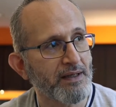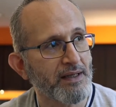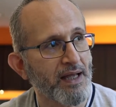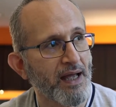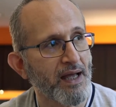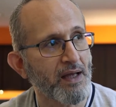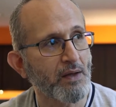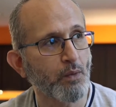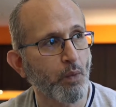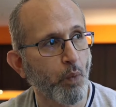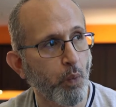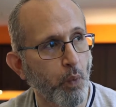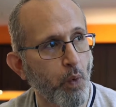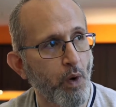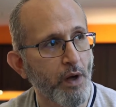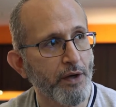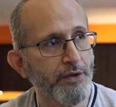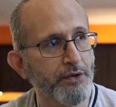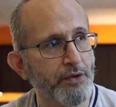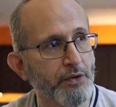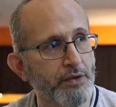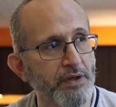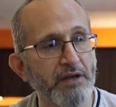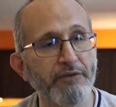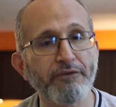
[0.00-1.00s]
and
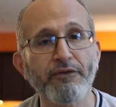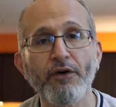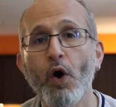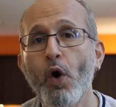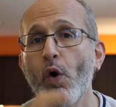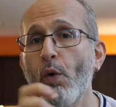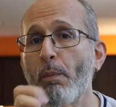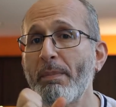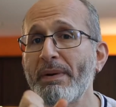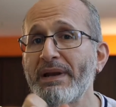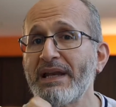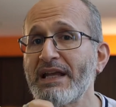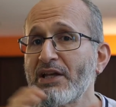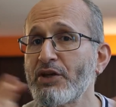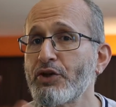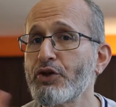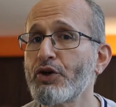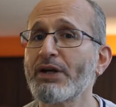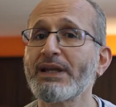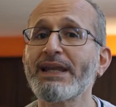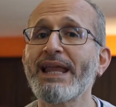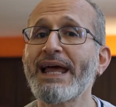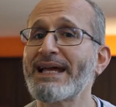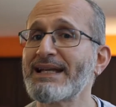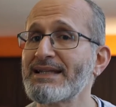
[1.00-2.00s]
wonder if opening
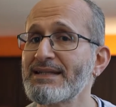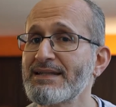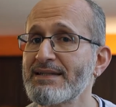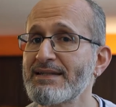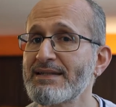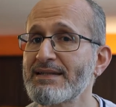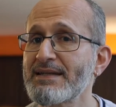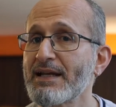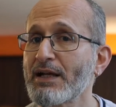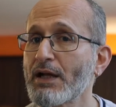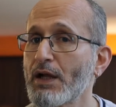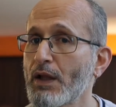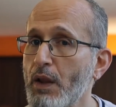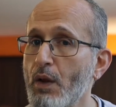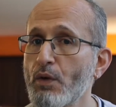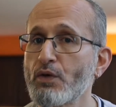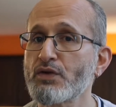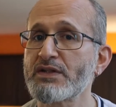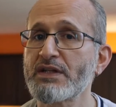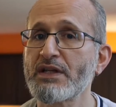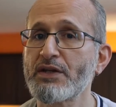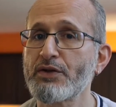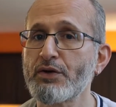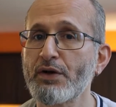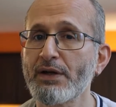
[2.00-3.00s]
your lens and
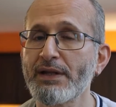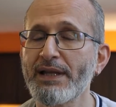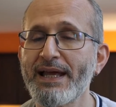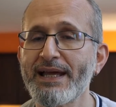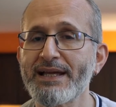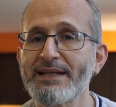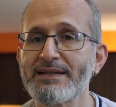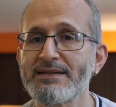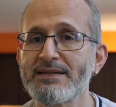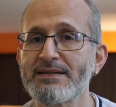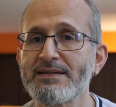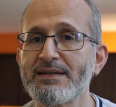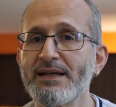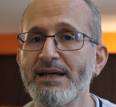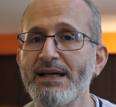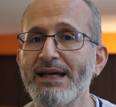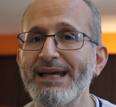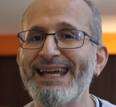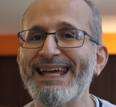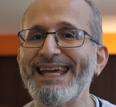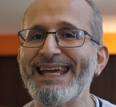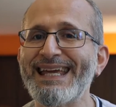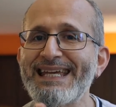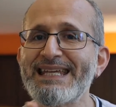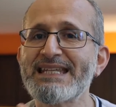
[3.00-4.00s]
closing your lens
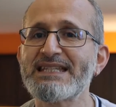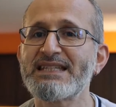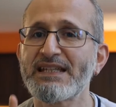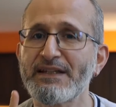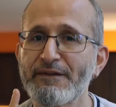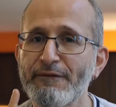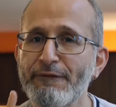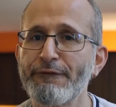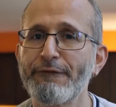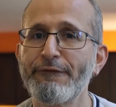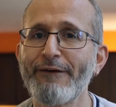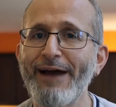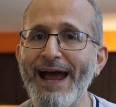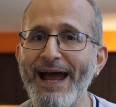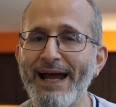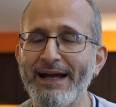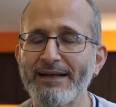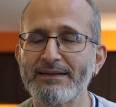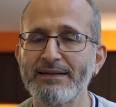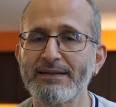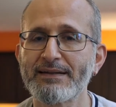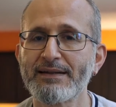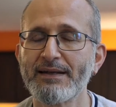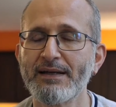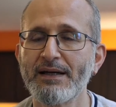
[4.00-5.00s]
is in
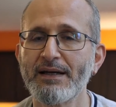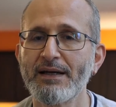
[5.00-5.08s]
fact